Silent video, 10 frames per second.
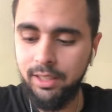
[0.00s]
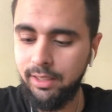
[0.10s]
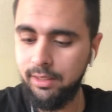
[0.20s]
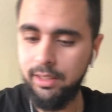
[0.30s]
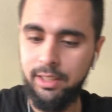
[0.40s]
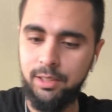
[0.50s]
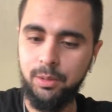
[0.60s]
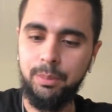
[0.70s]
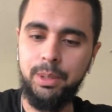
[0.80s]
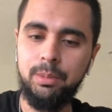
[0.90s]
I'd like to hear
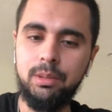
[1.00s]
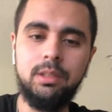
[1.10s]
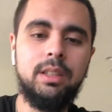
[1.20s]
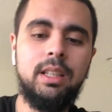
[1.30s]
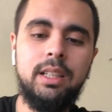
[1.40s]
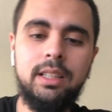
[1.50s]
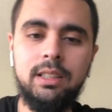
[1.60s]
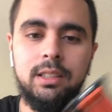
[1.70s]
what people think.